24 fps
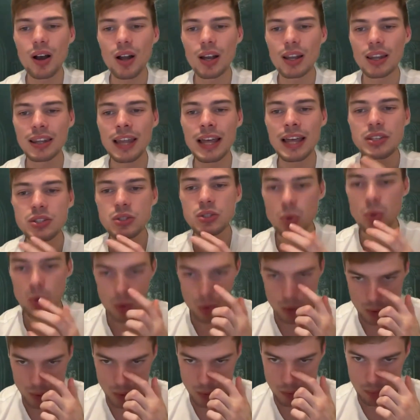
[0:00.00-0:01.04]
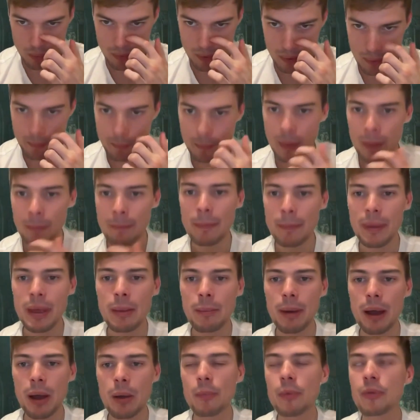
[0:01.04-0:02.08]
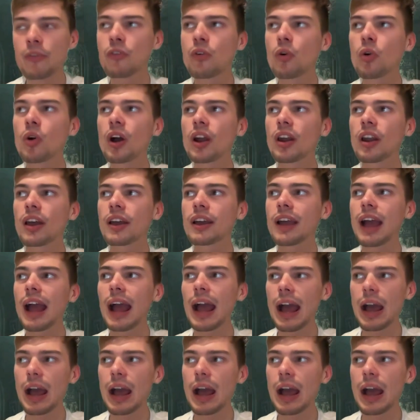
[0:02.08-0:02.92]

Let's talk a bit about before kind of like